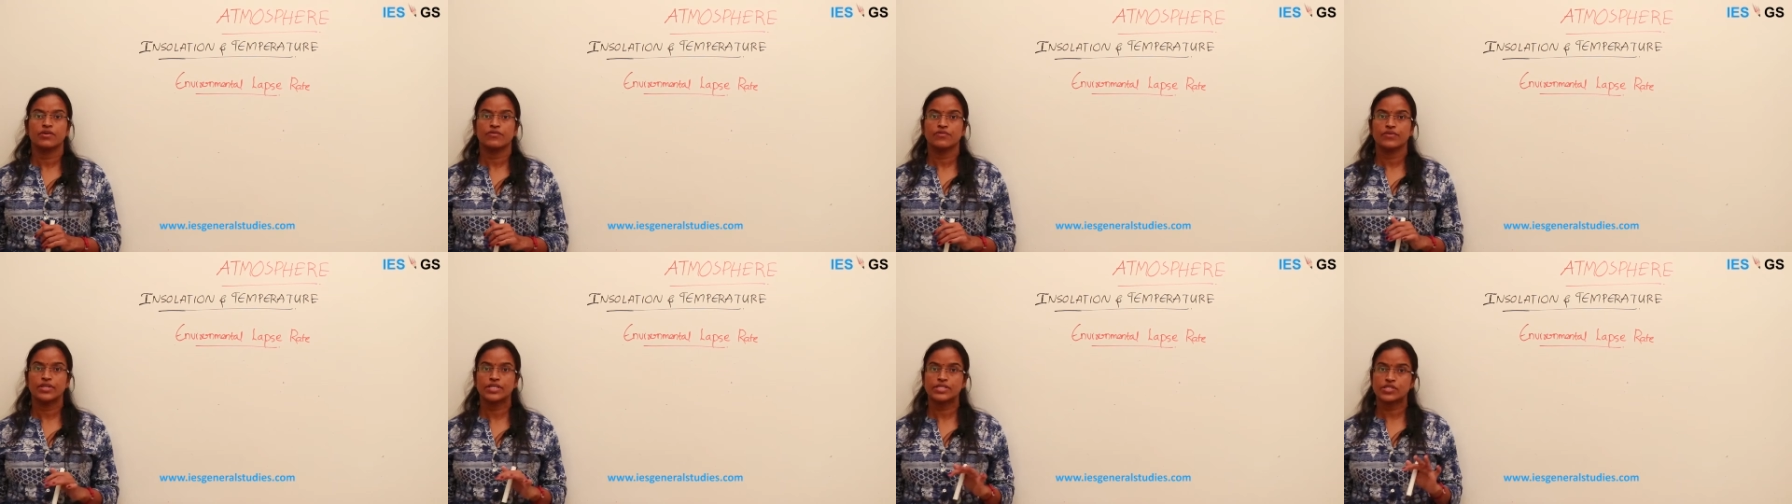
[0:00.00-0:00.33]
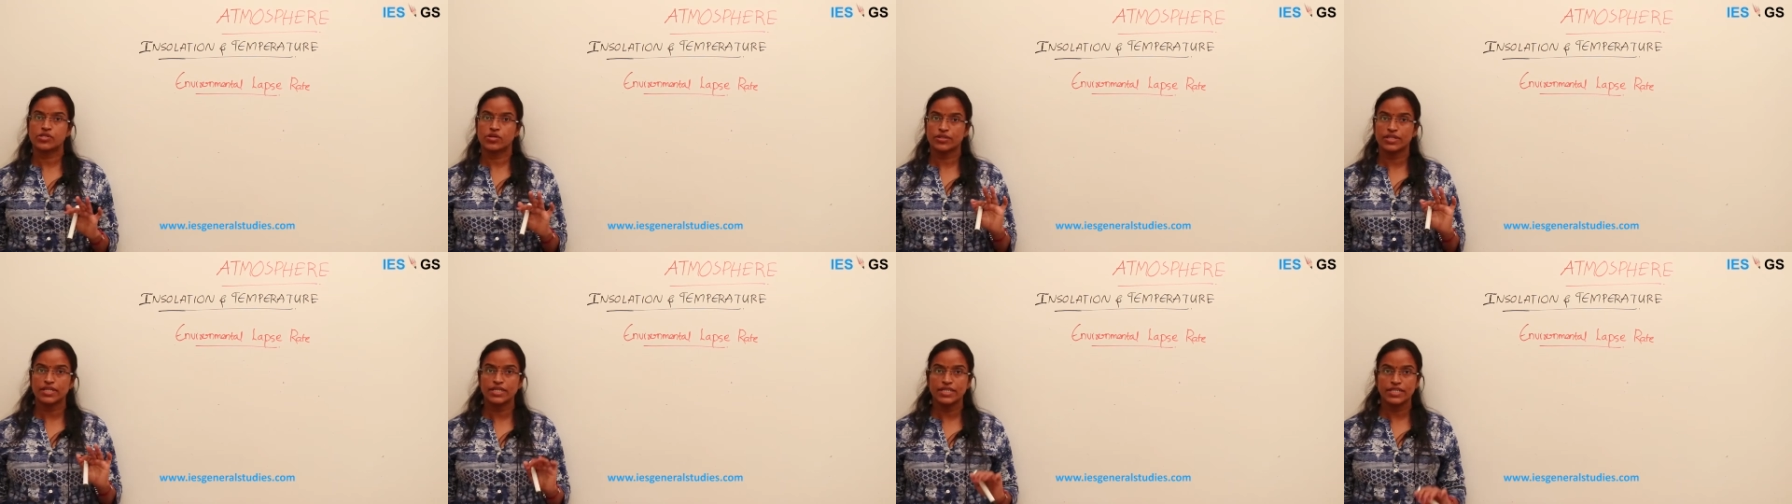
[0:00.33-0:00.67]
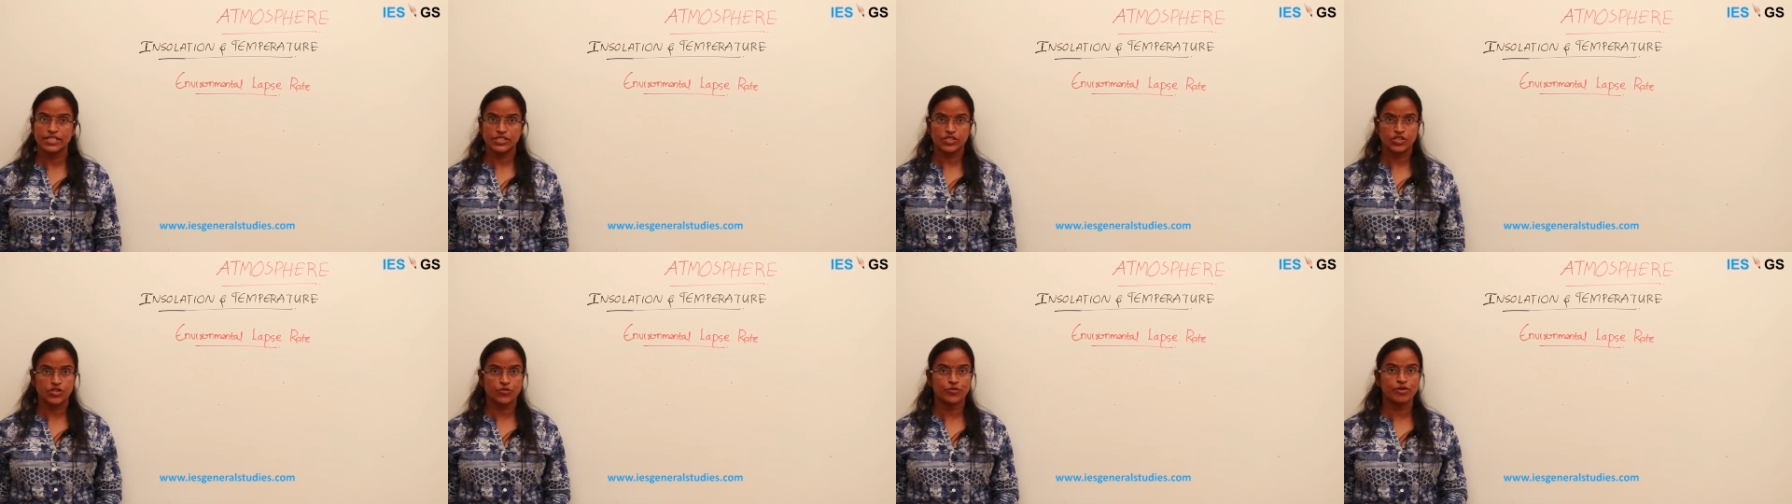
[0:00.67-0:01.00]
These are the
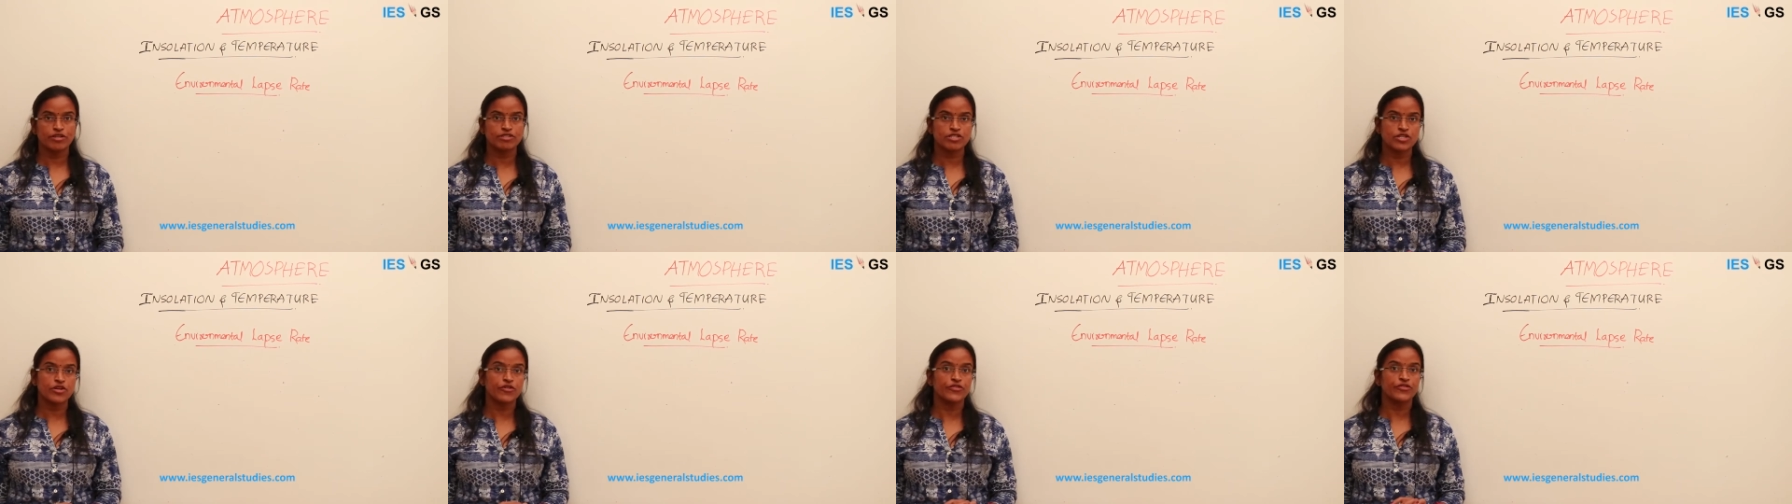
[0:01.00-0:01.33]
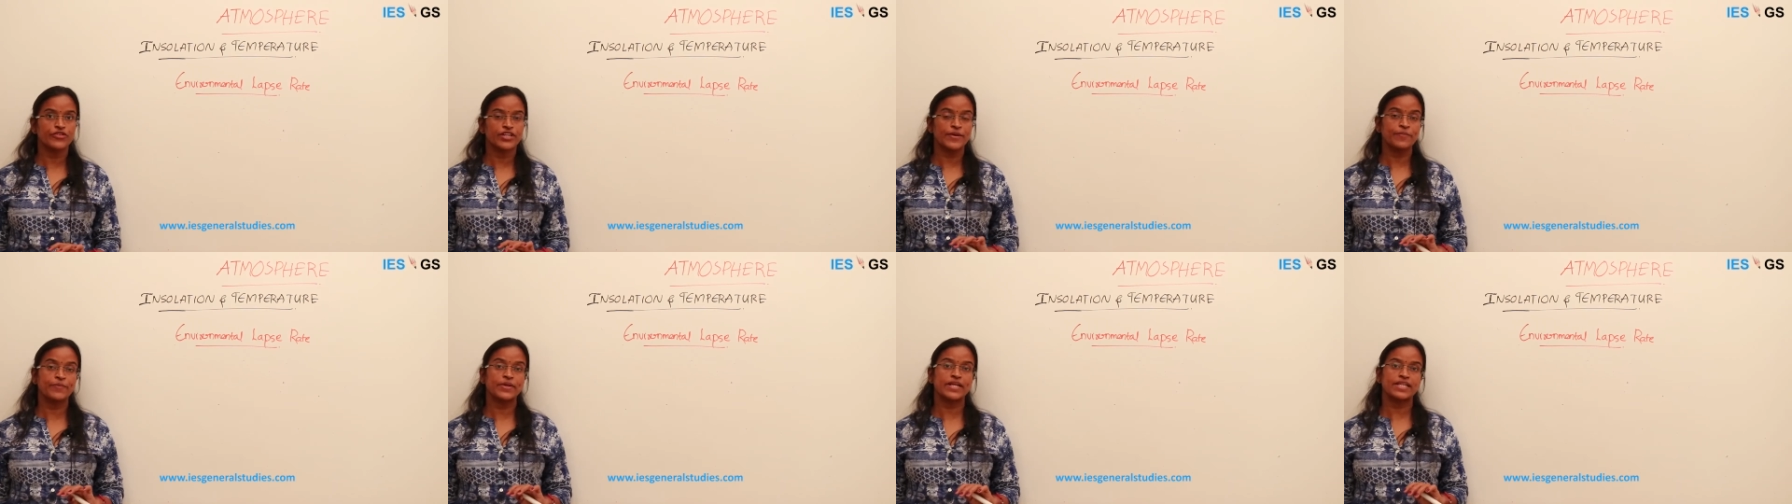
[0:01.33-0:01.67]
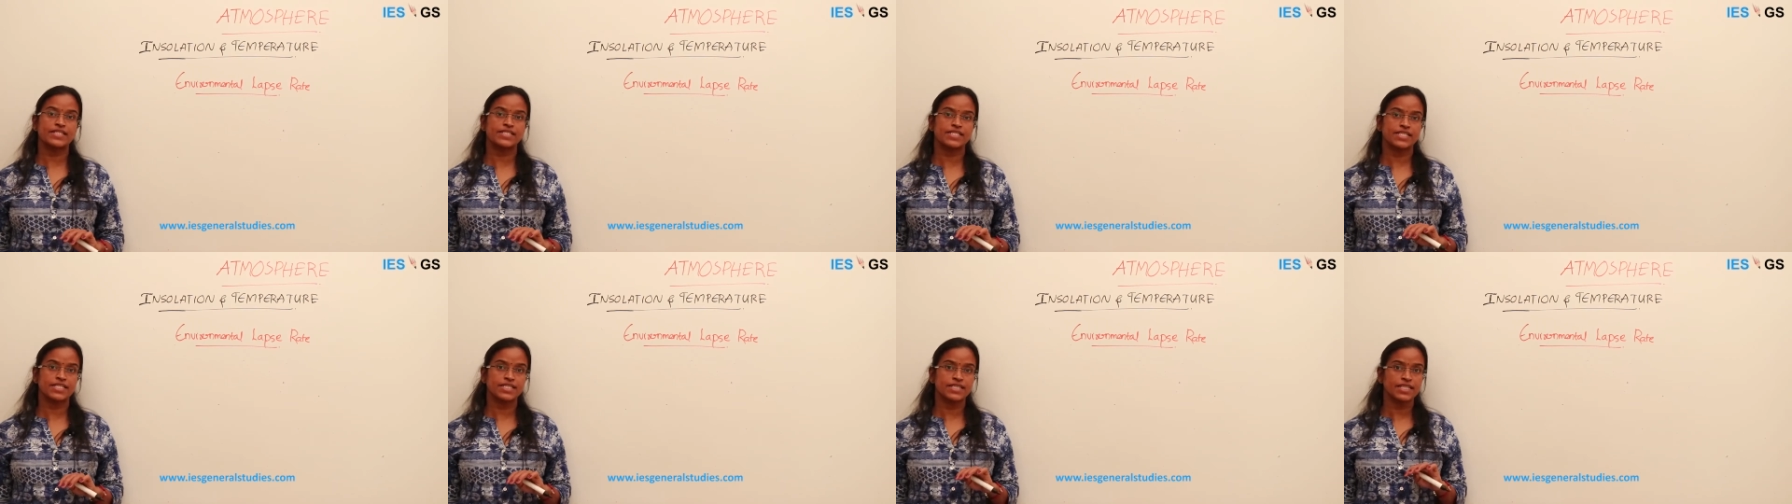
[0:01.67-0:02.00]
distribution of
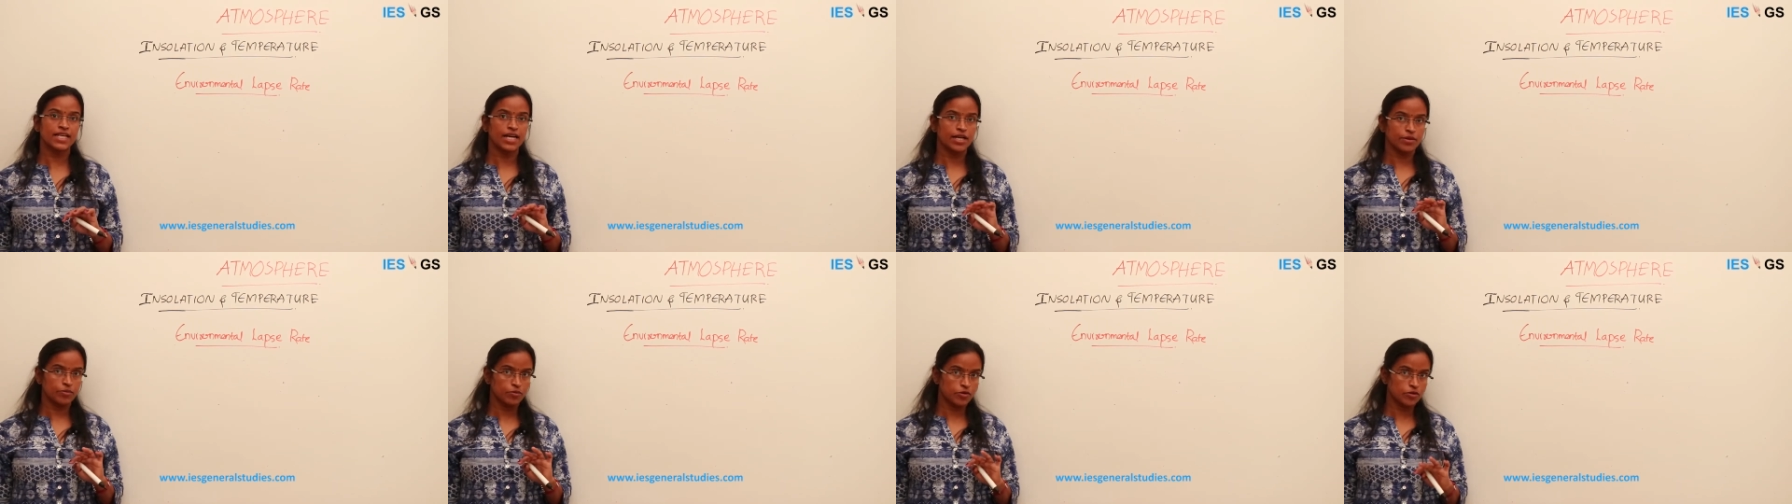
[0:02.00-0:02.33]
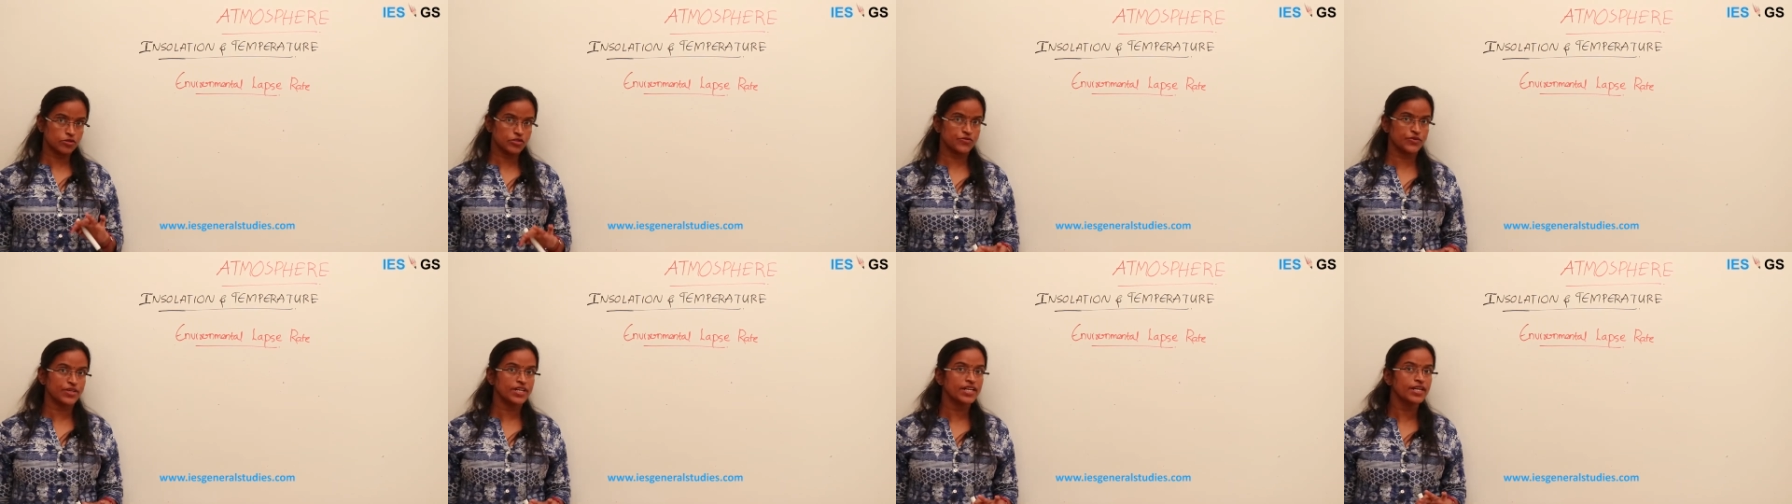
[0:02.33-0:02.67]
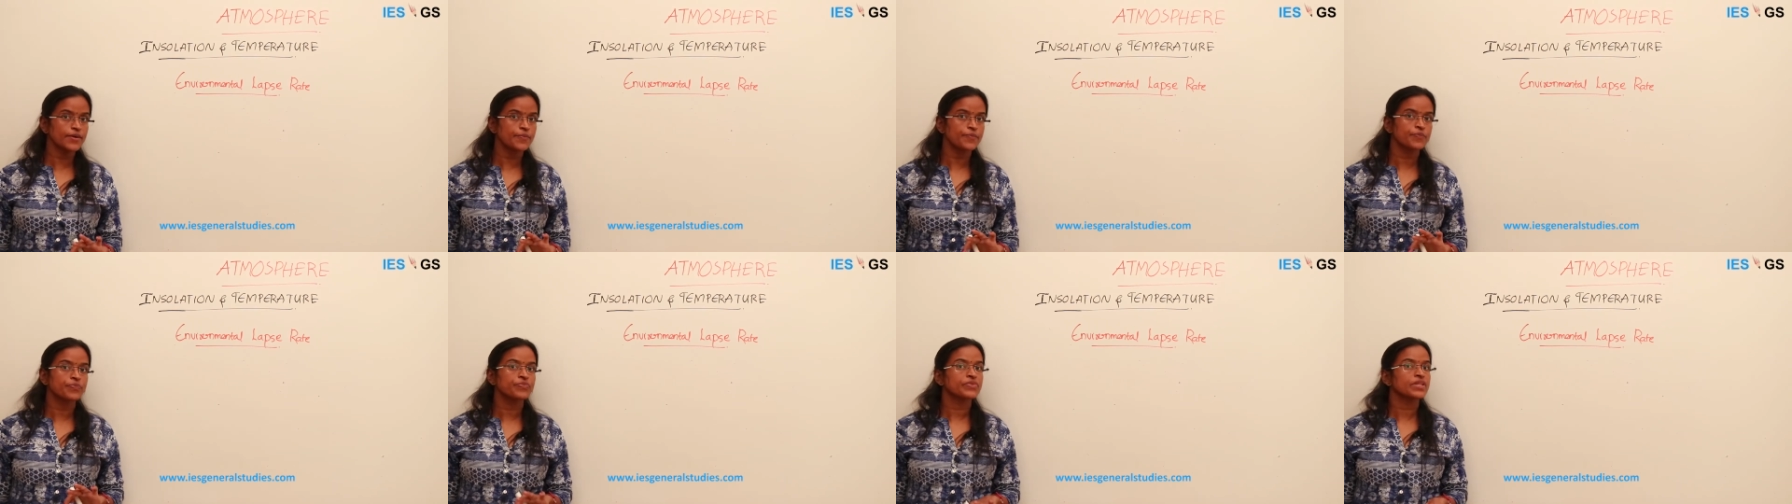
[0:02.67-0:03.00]
temperature in the atmosphere.